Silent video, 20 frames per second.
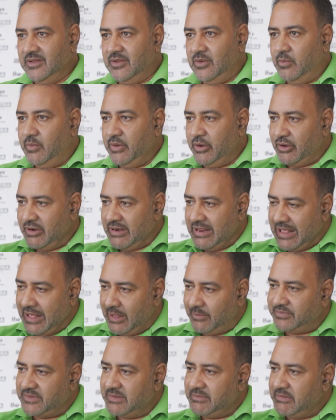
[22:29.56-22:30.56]
We're going to
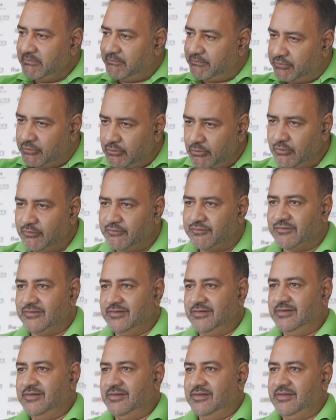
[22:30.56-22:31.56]
help them improve
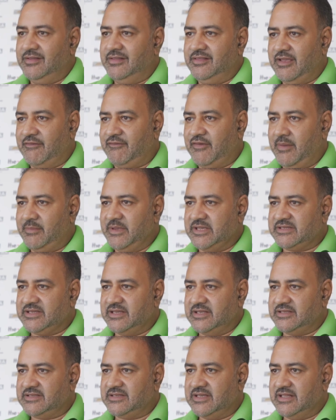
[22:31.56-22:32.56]
their farming
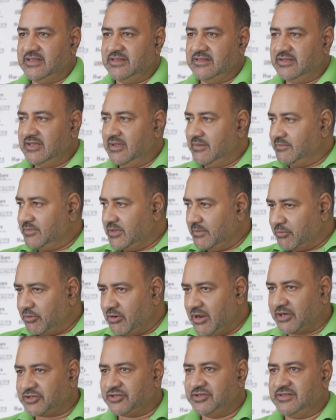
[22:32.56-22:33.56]
skill set, the
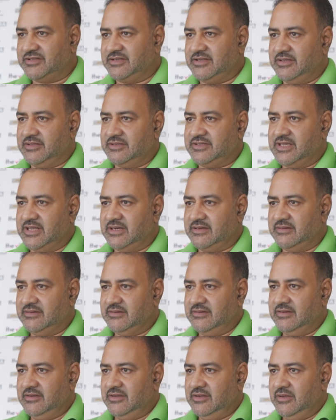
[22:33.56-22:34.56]
production skill set.
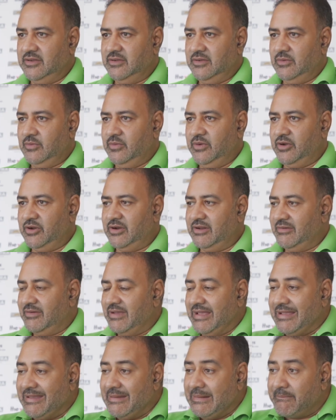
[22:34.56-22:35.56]
We're going to
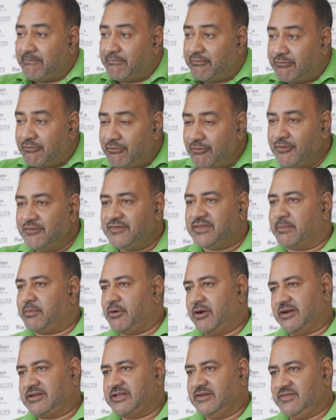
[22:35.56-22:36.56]
improve their
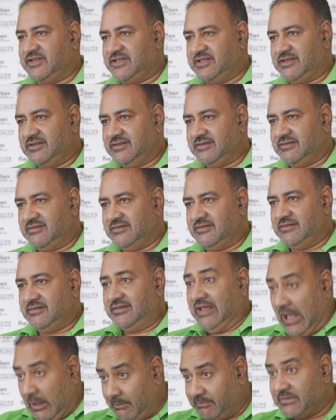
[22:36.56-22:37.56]
productivity,
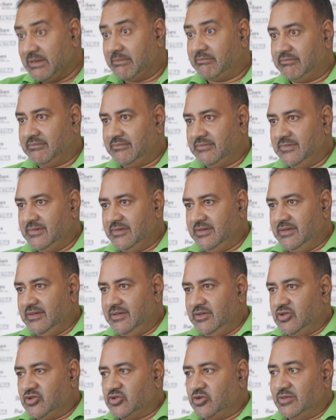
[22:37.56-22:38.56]
help them
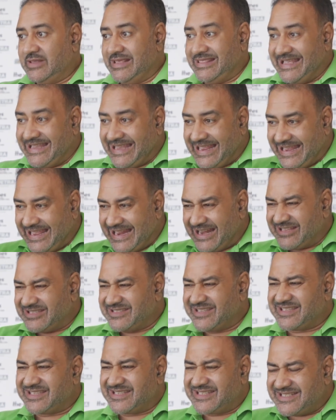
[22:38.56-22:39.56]
so that they can get a
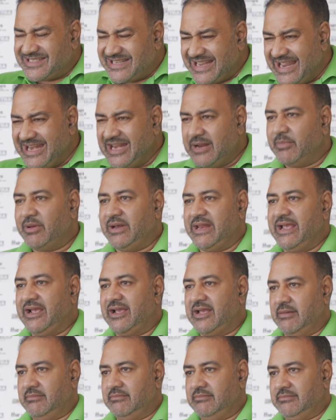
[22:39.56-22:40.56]
sustainable
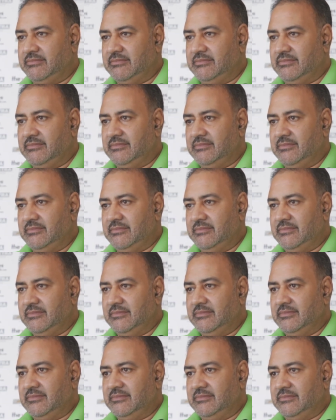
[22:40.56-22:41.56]
income,
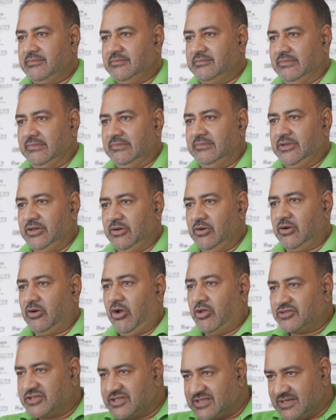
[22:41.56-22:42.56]
you know,
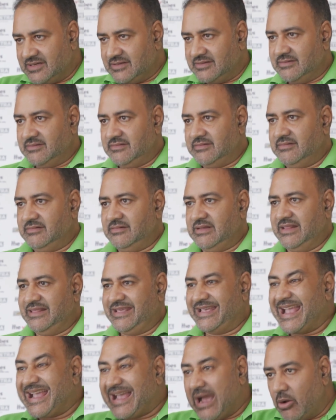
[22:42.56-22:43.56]
constant, and they
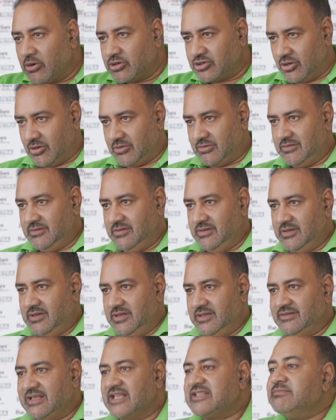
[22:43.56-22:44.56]
can count on.
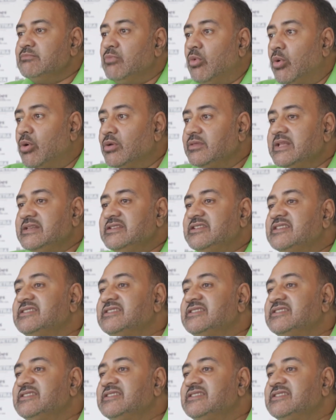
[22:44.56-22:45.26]
That's more than just